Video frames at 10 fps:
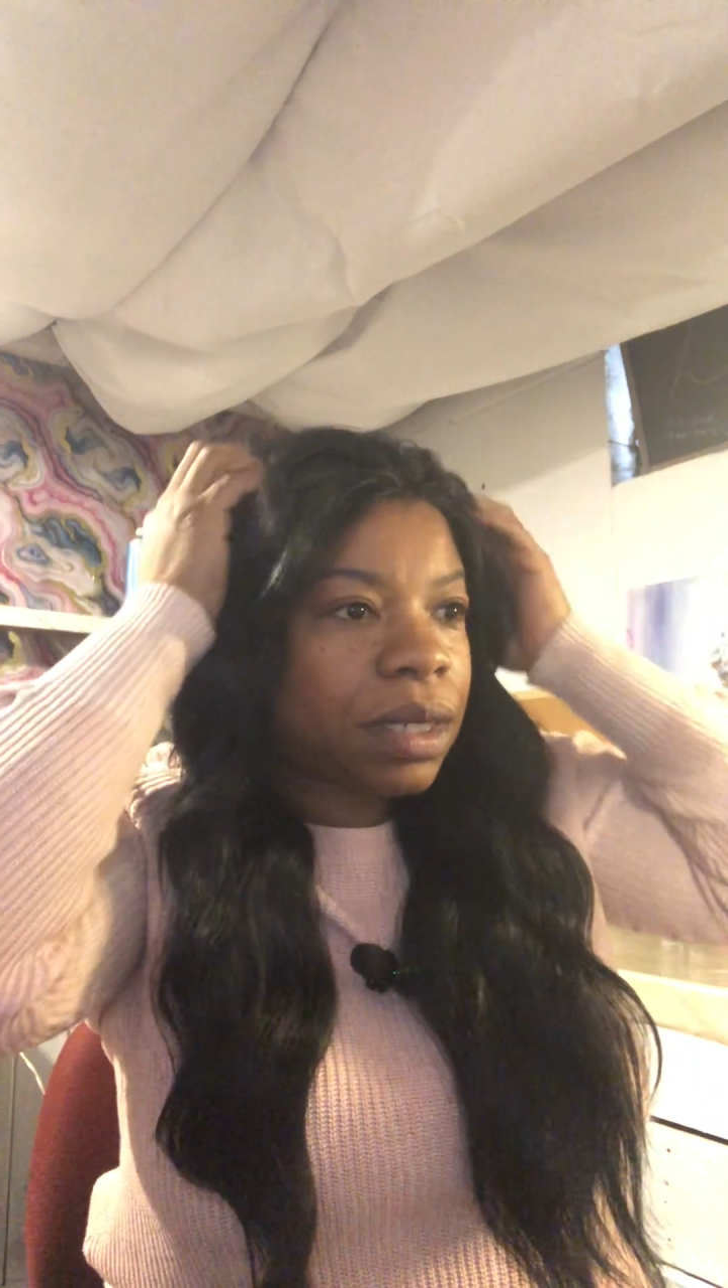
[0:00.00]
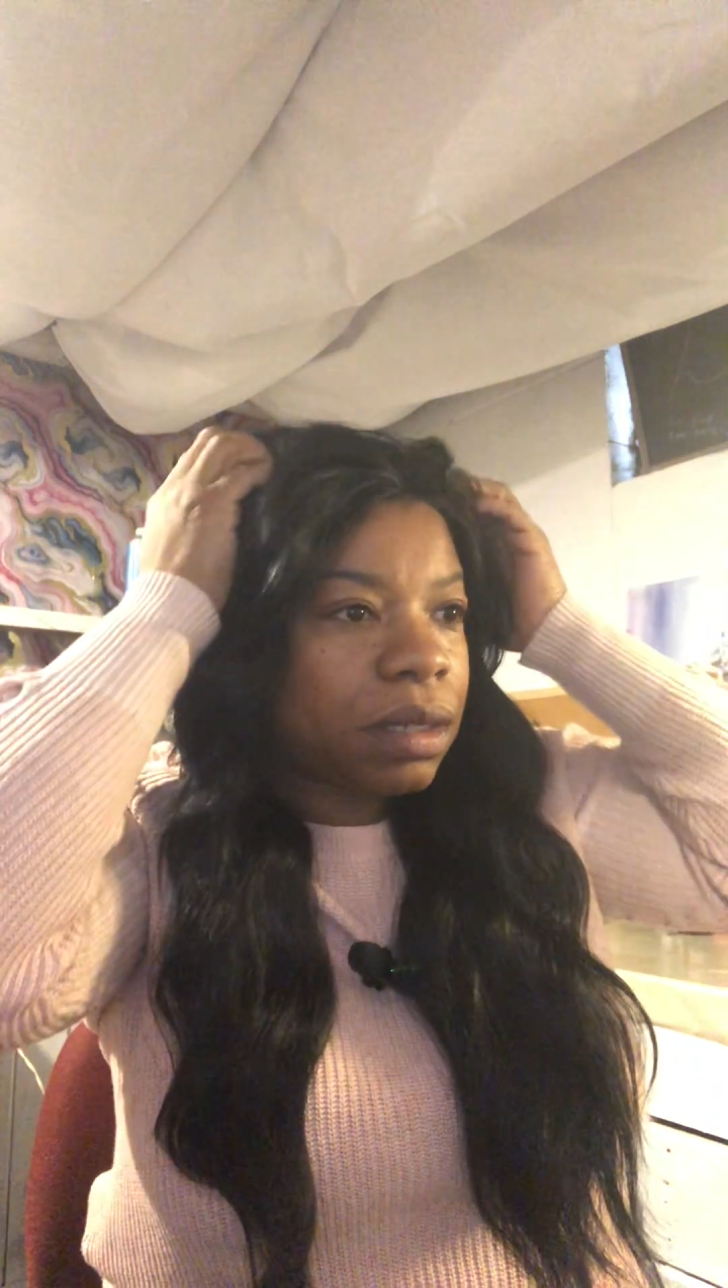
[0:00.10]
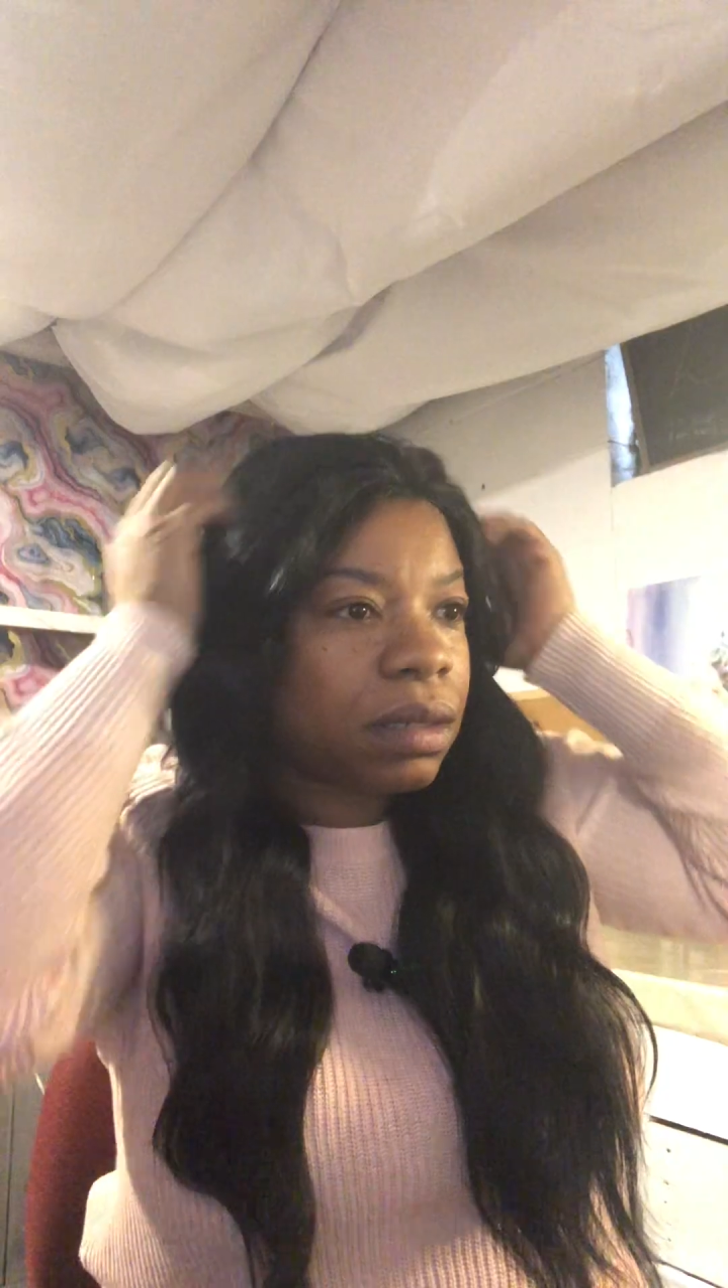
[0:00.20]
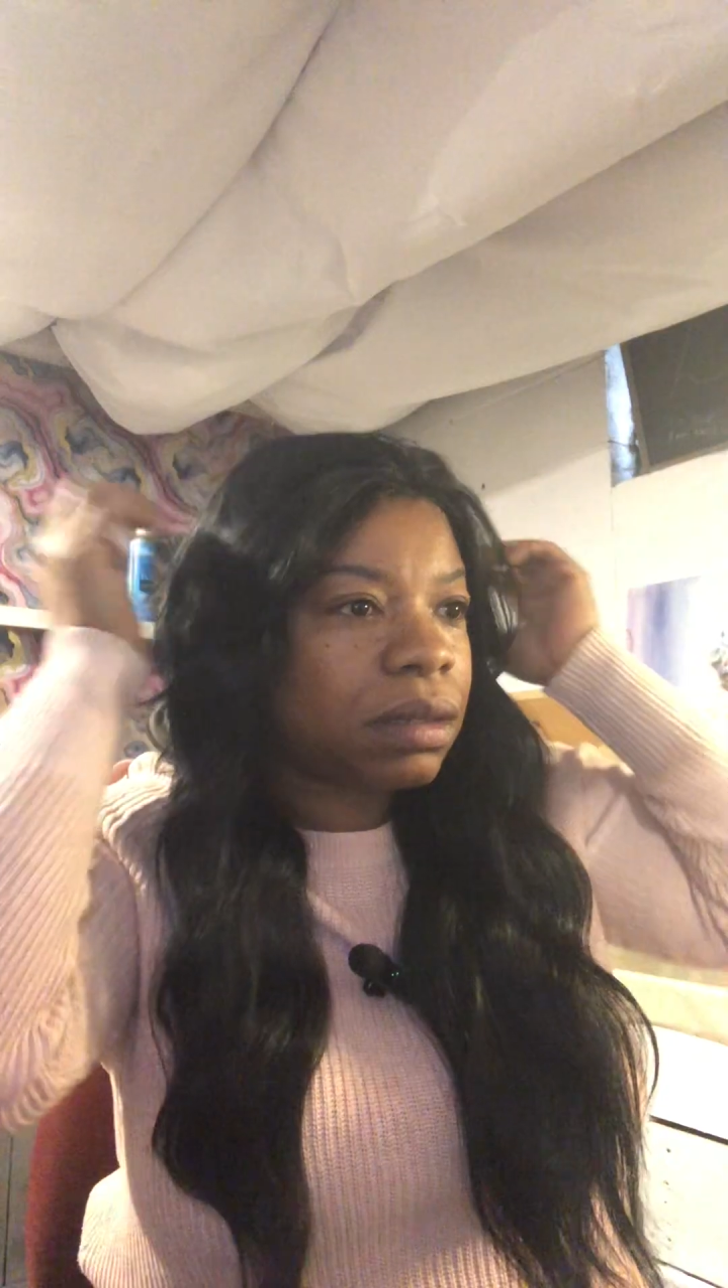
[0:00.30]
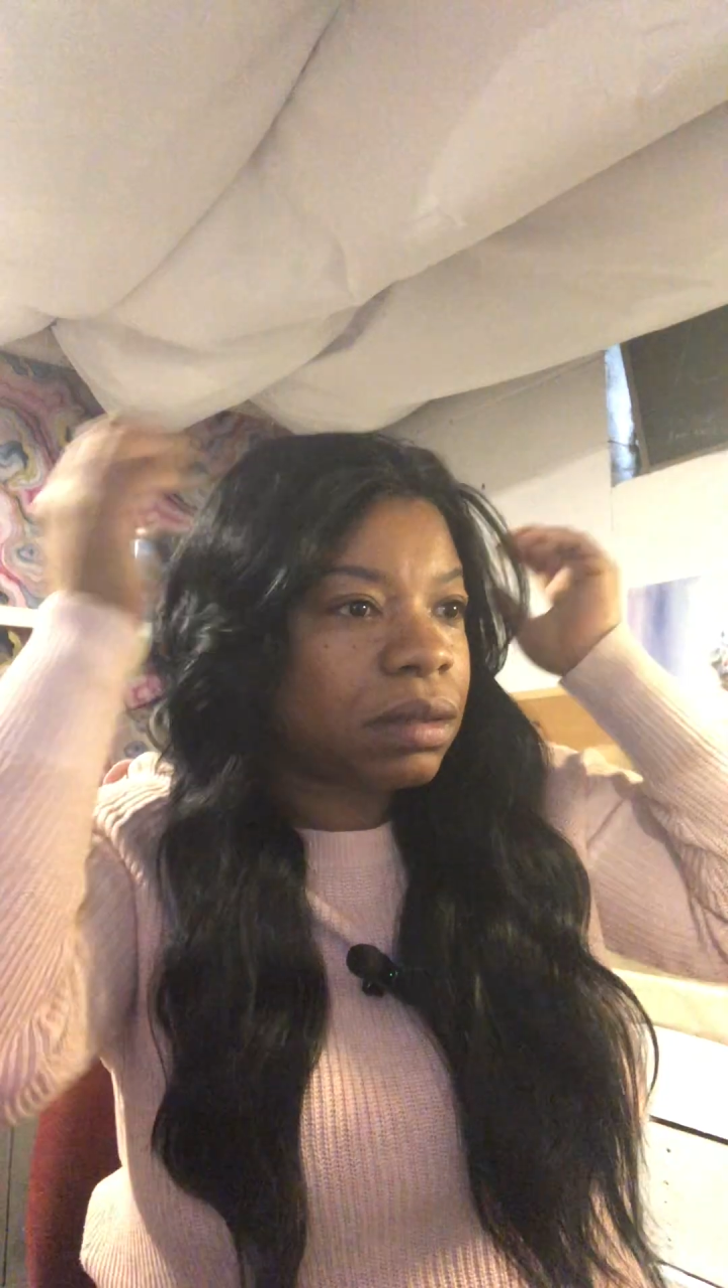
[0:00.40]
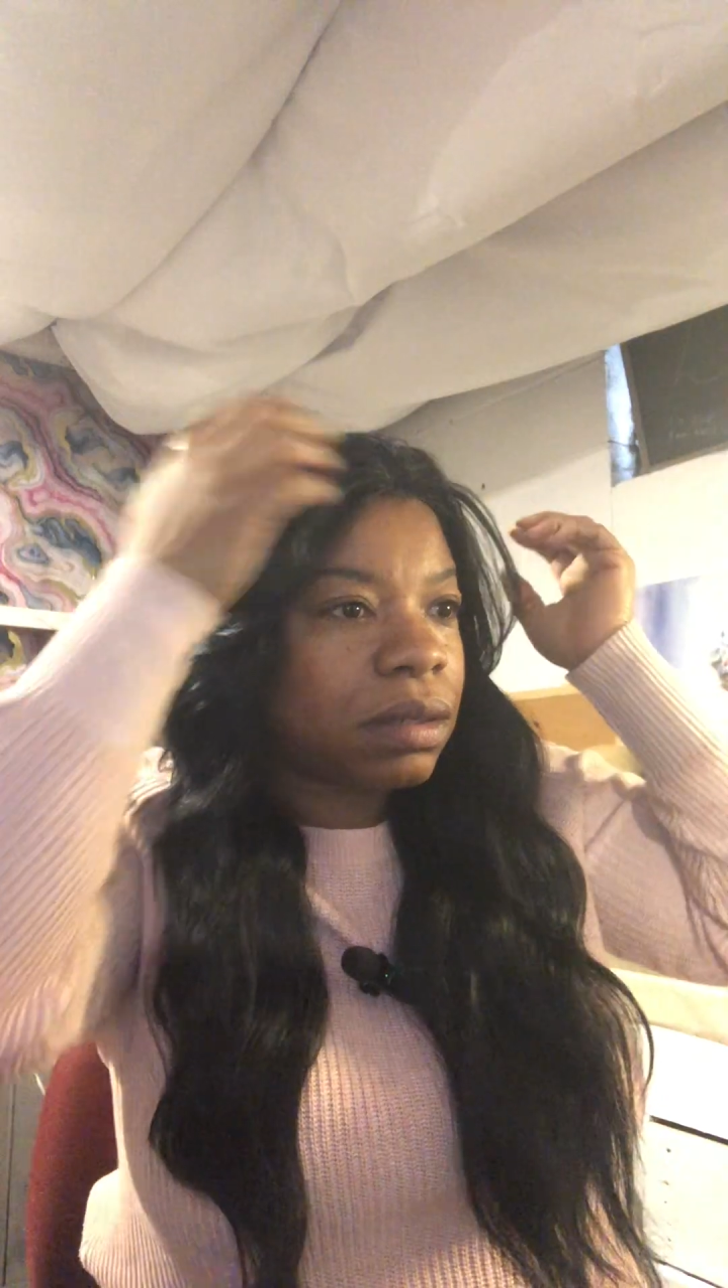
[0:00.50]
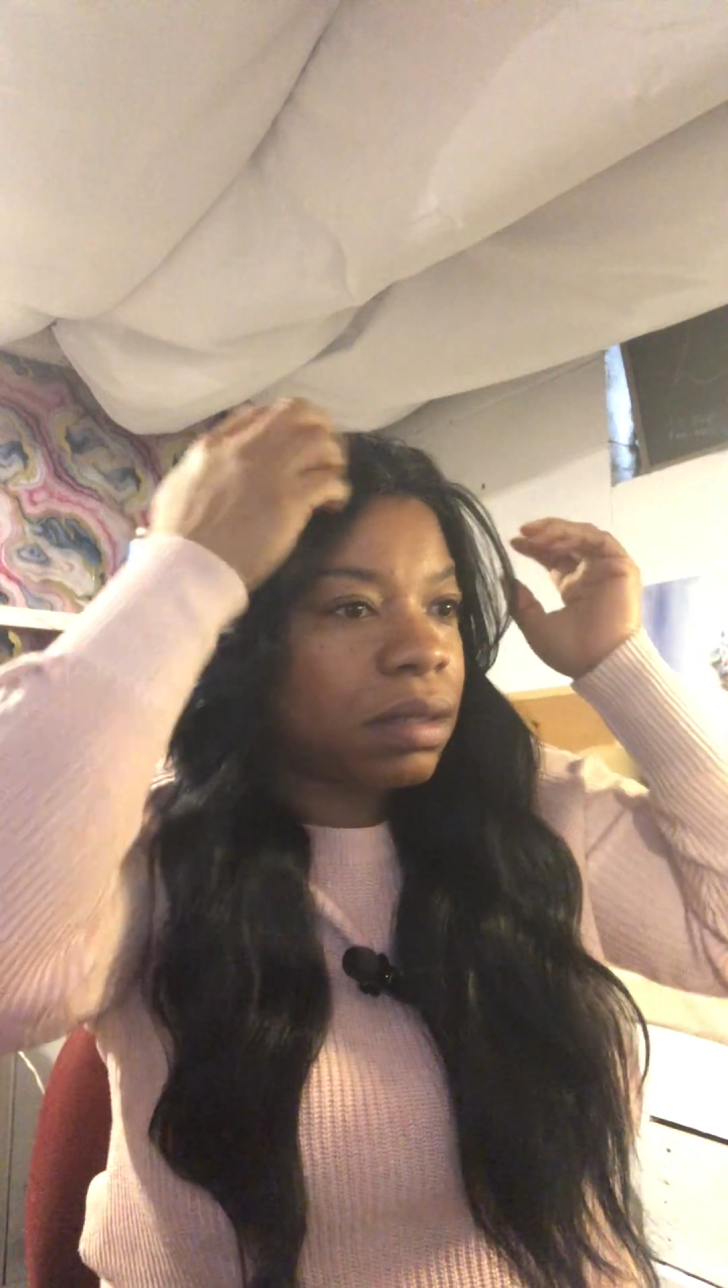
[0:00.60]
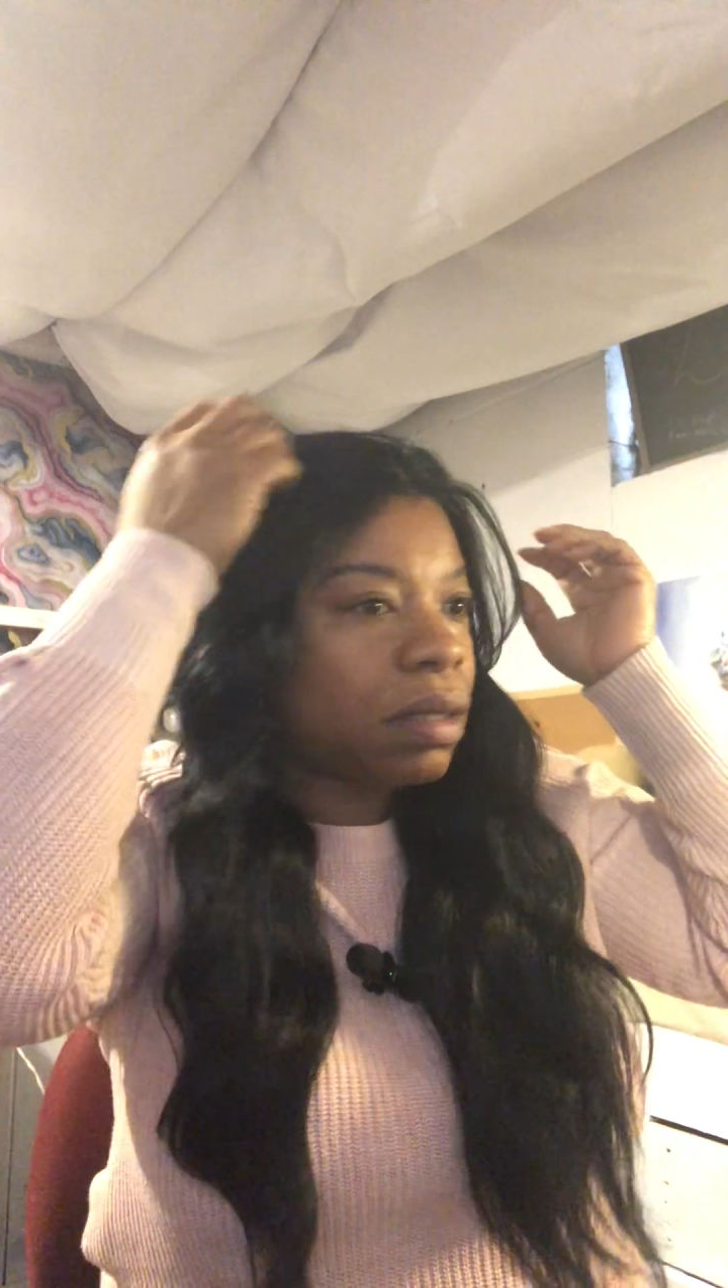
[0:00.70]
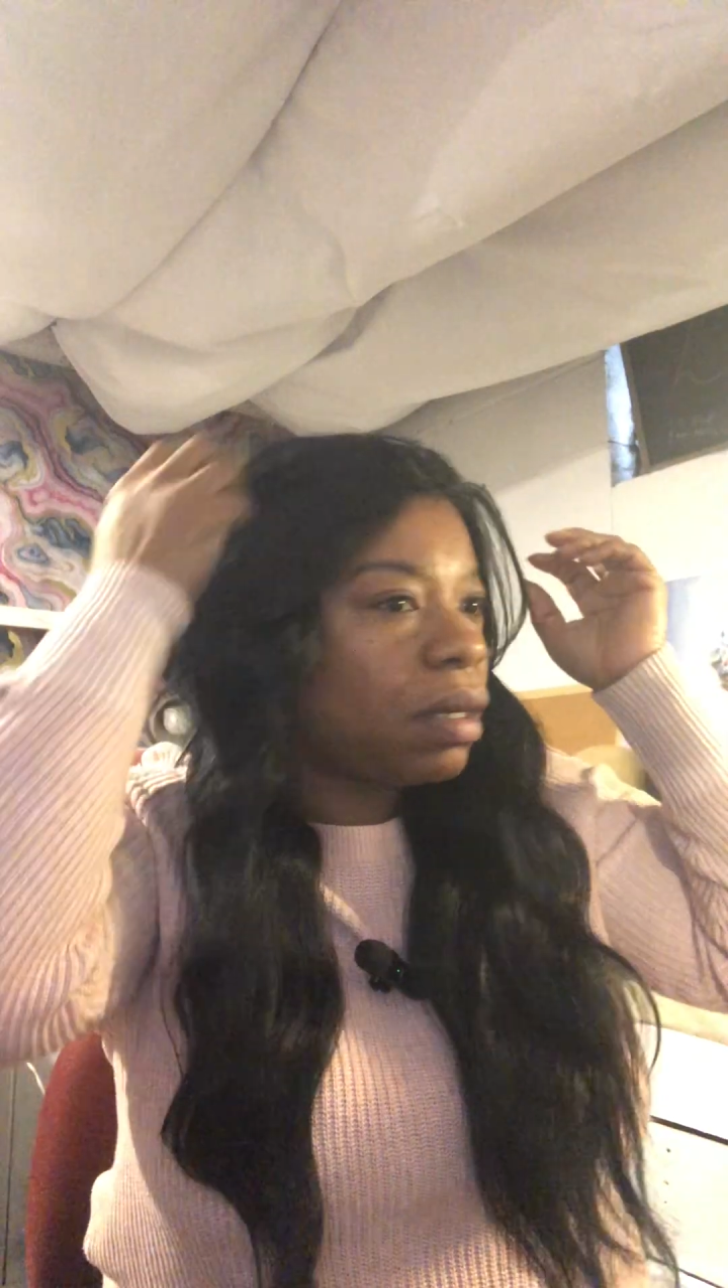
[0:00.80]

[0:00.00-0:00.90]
because